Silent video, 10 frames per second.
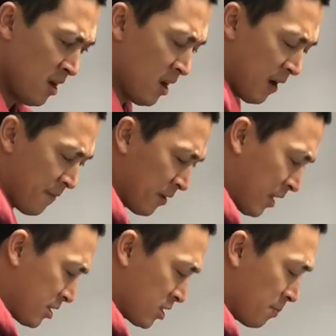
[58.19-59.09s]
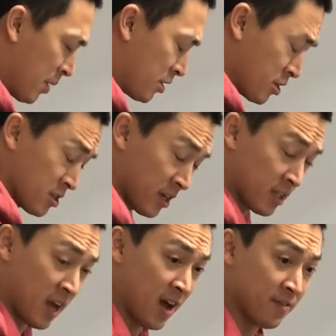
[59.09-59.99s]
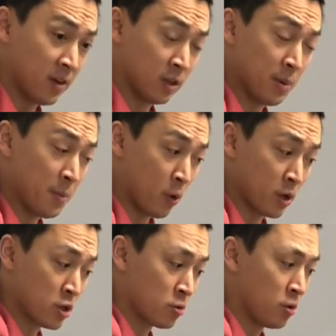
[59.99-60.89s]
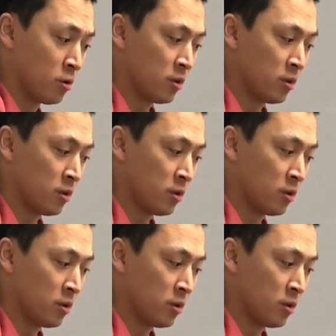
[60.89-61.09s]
I found that some patients like to have a little bit more control.